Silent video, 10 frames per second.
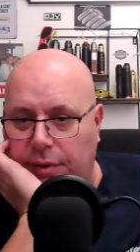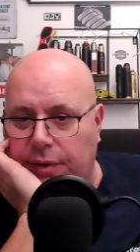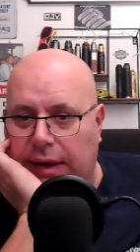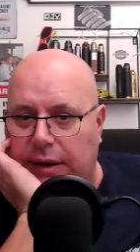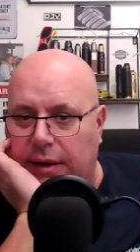
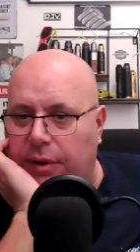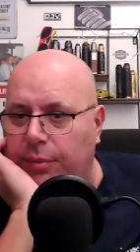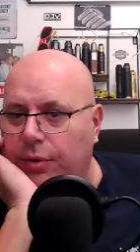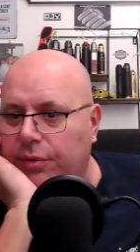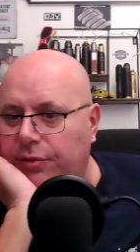thinking I might
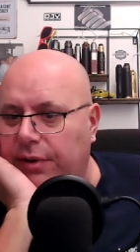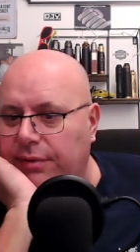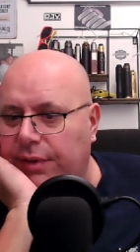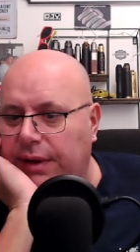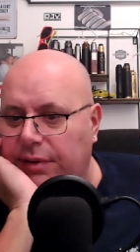put some
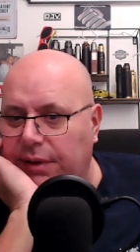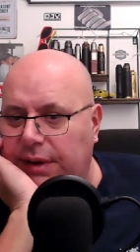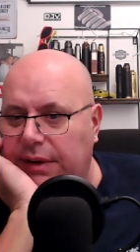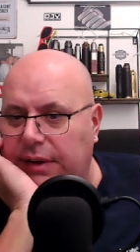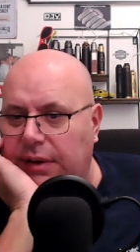travel things on
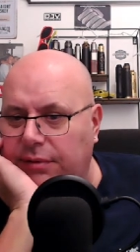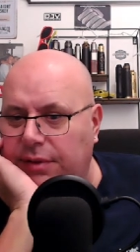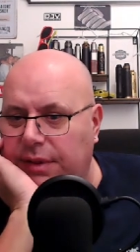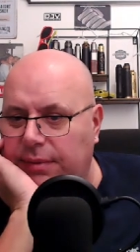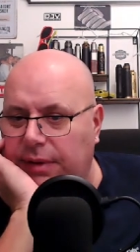here, and then
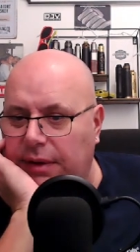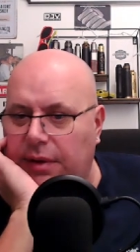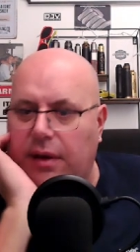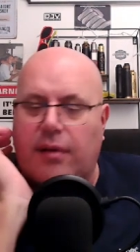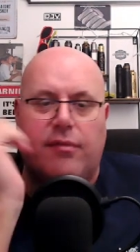obviously things
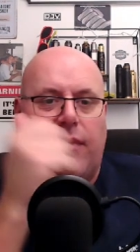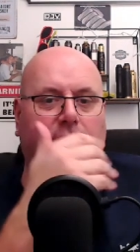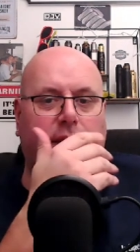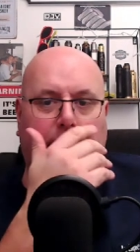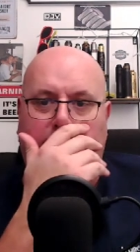that aren't
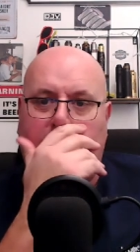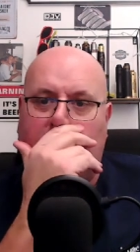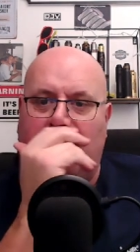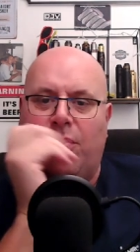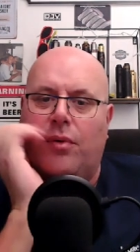vape related
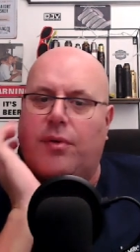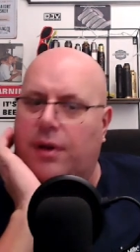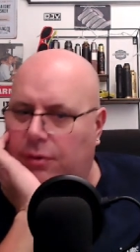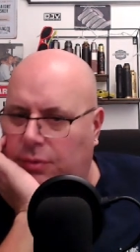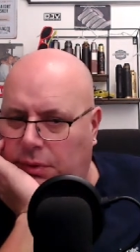you could put on
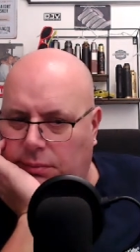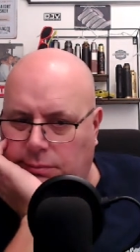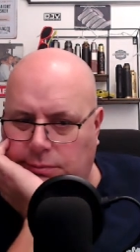here as well,